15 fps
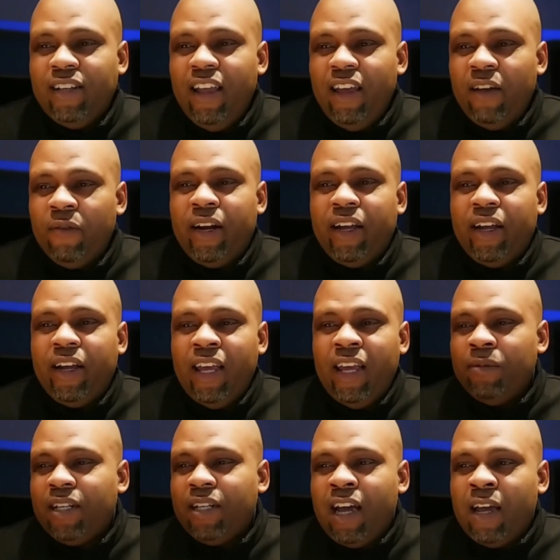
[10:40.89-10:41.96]
And when it came
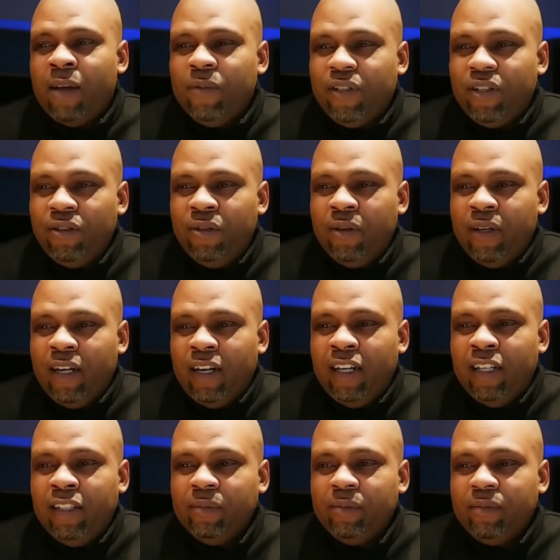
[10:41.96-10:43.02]
time to
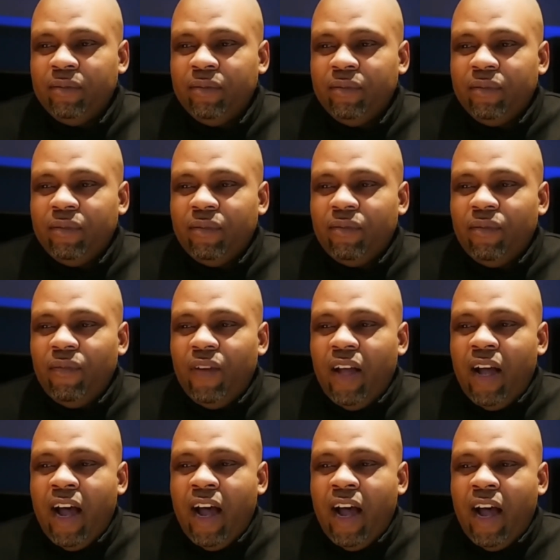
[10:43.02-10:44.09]

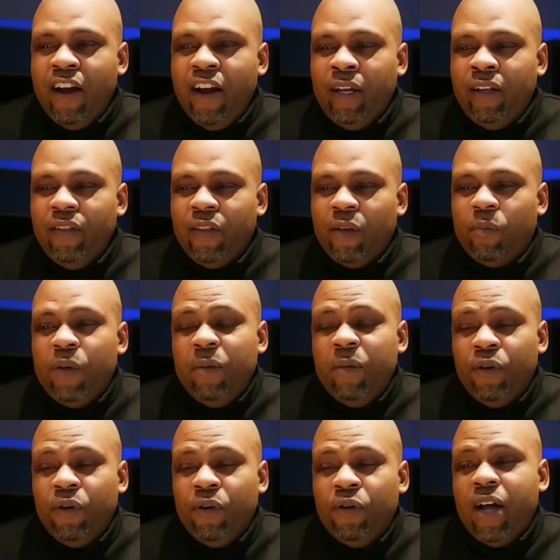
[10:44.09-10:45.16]
hire me, the people
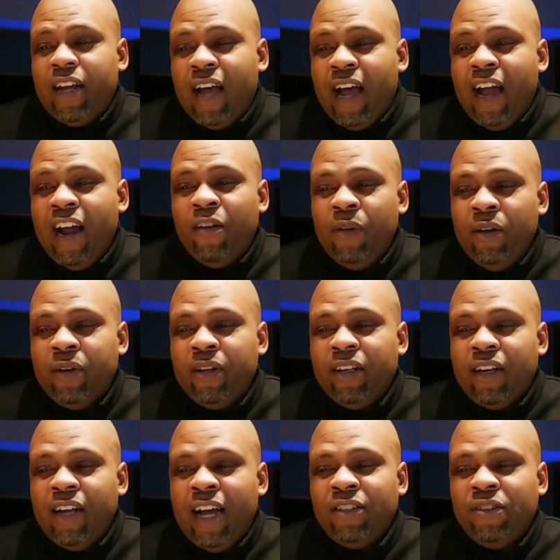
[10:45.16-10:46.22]
who had to hire me were the
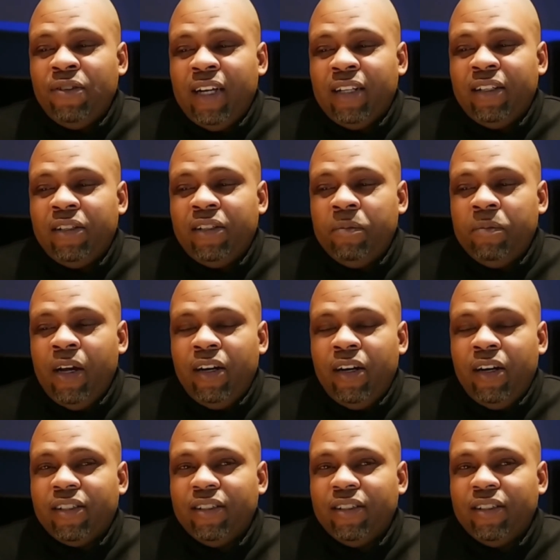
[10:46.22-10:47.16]
guys who got the demerits.